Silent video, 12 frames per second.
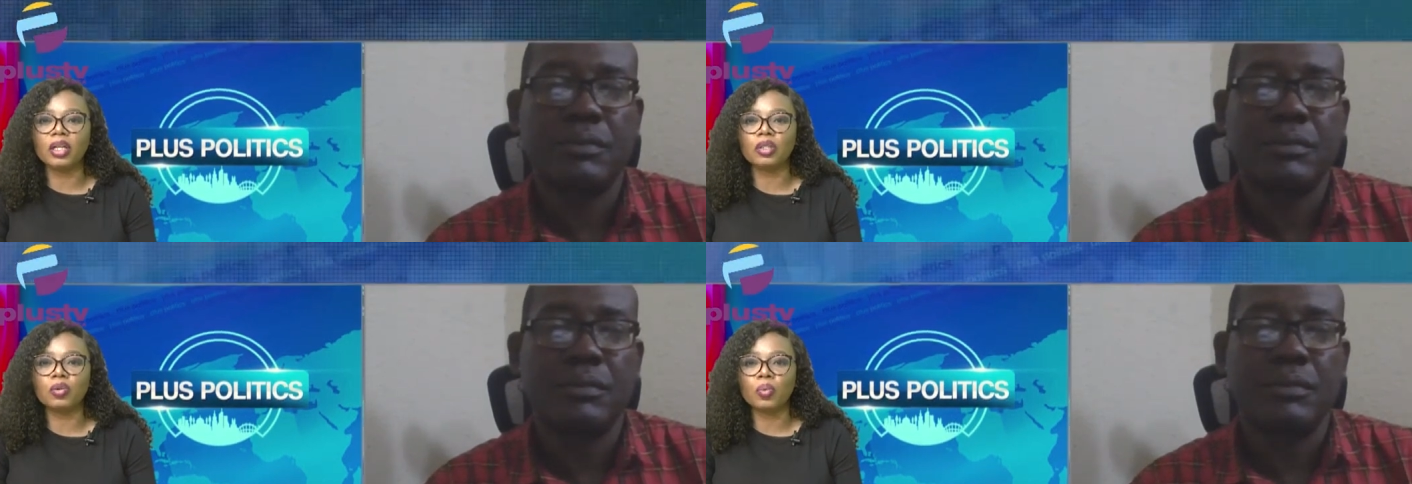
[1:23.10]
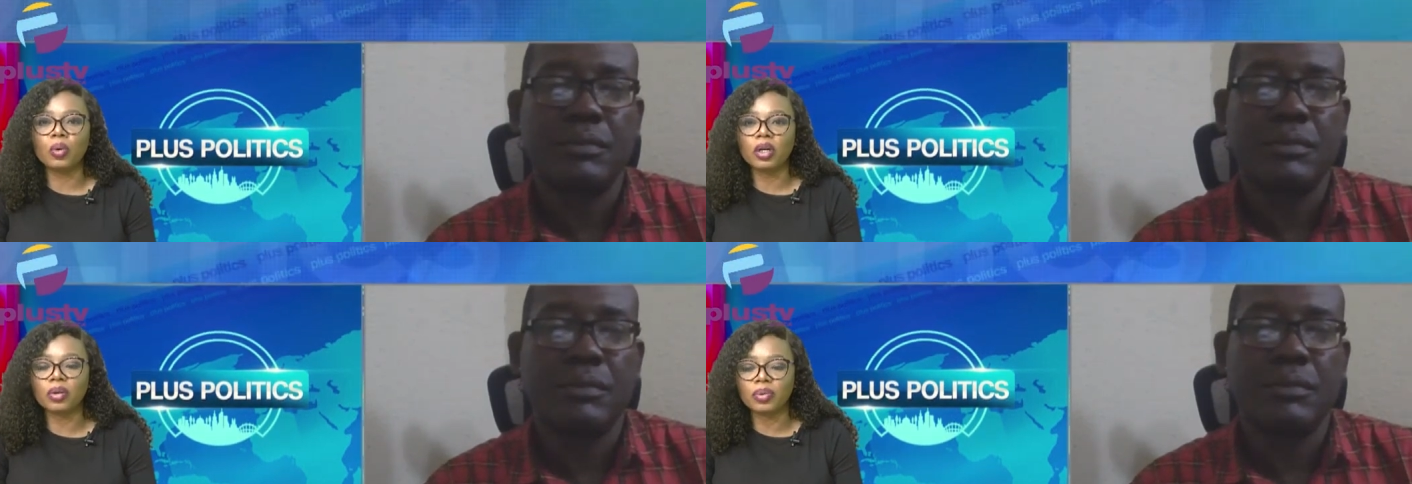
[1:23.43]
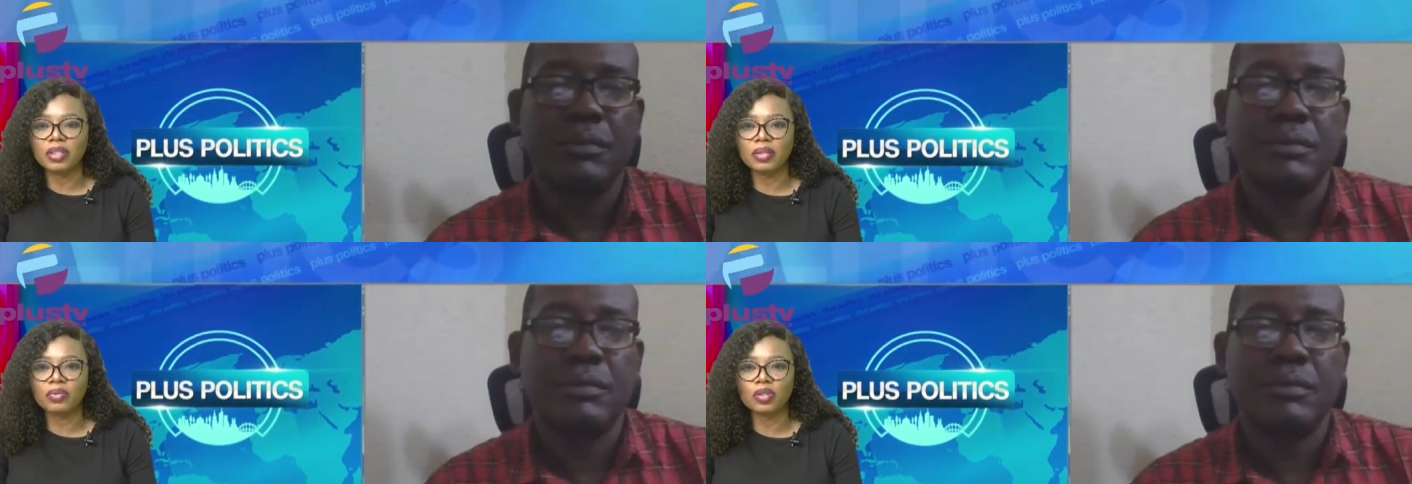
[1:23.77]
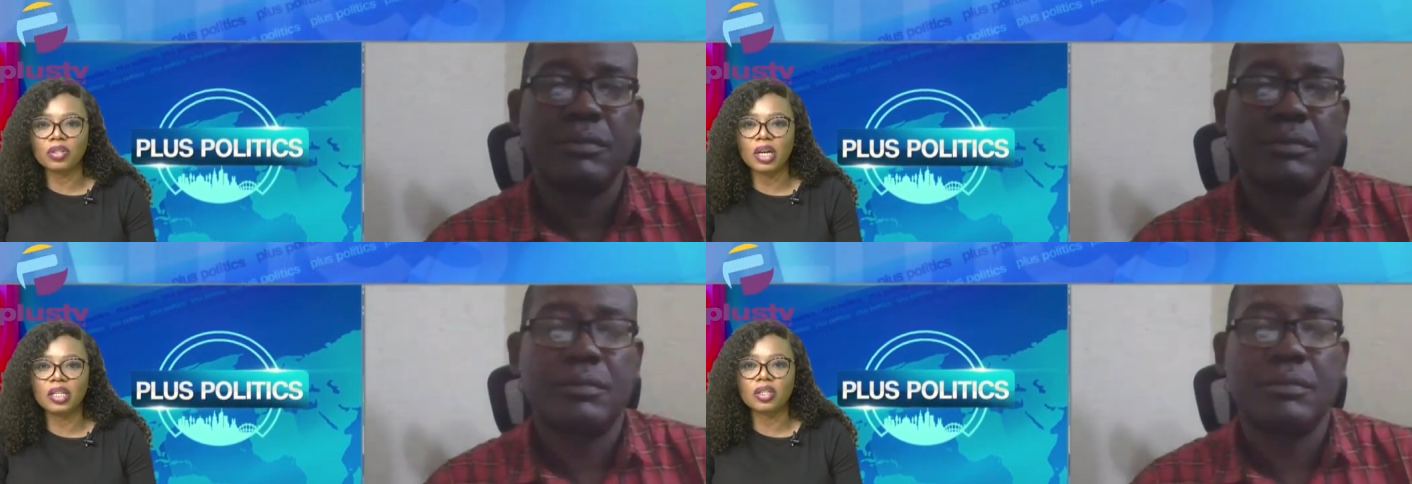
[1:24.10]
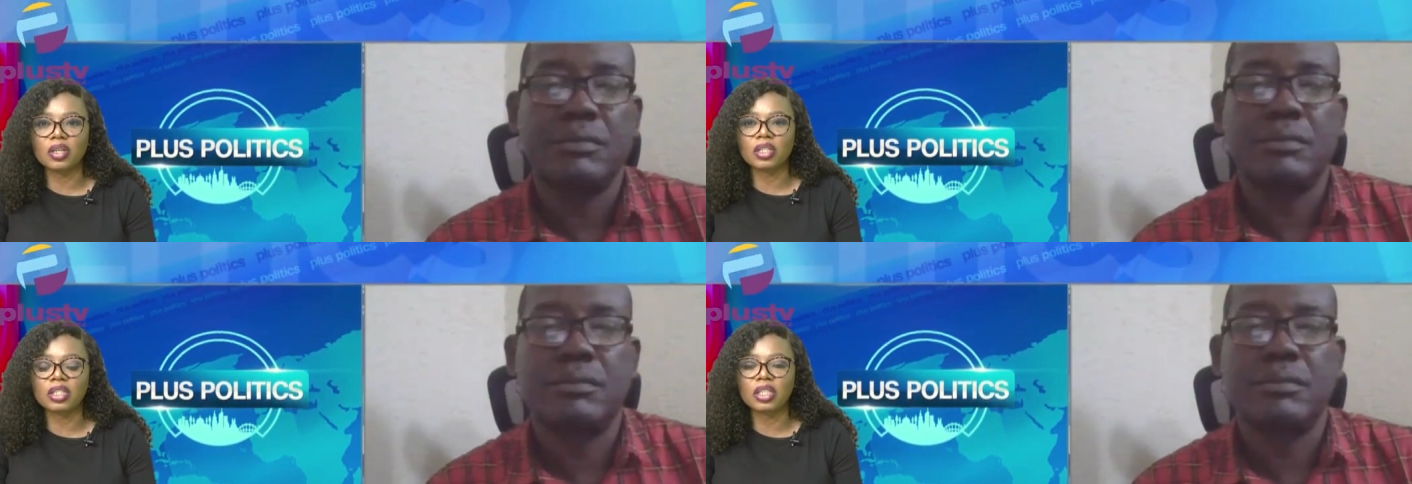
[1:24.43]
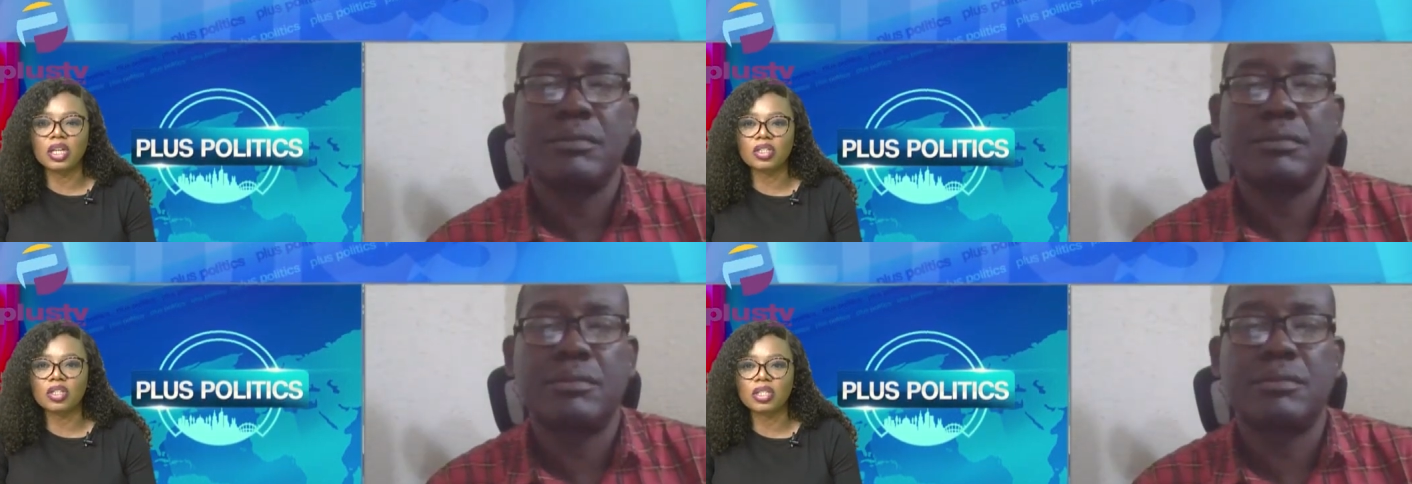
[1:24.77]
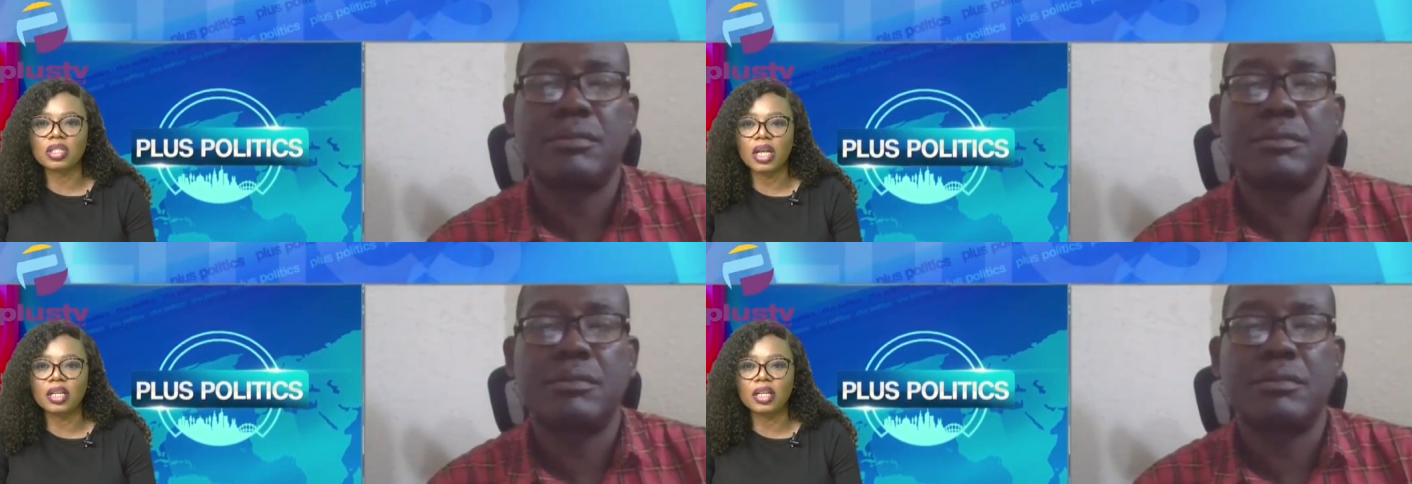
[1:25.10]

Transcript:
Speaker 1: You work with civil society organizations,